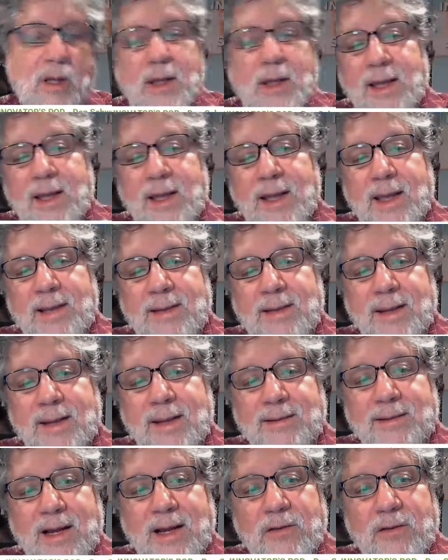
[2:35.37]
and
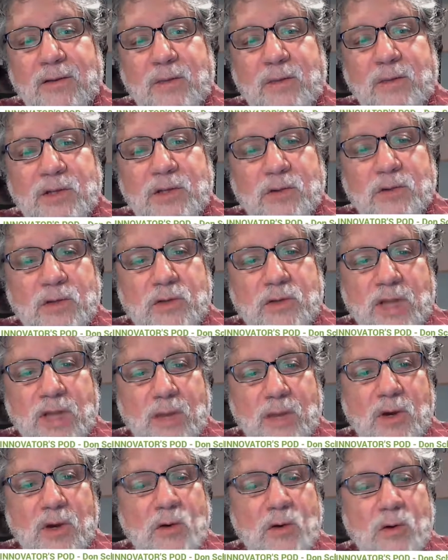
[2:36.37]
allow them to
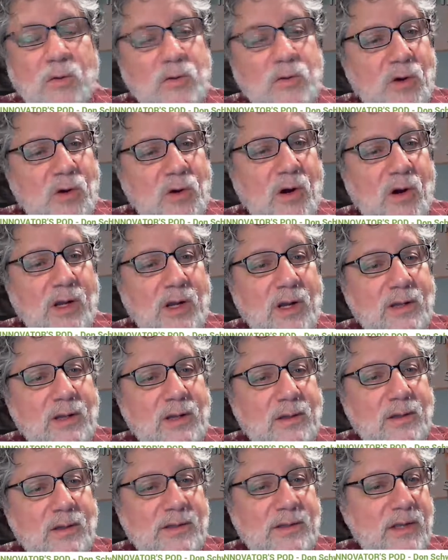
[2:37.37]
demo, talk,
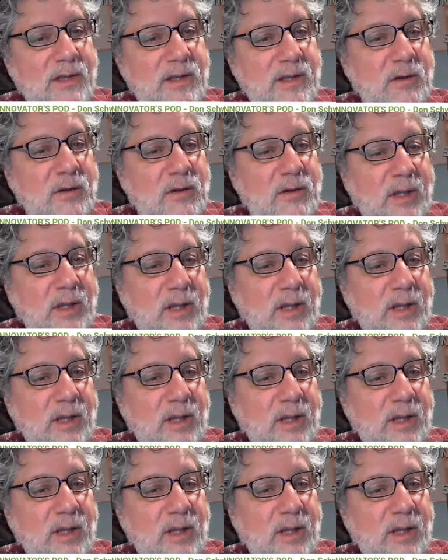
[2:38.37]
etc.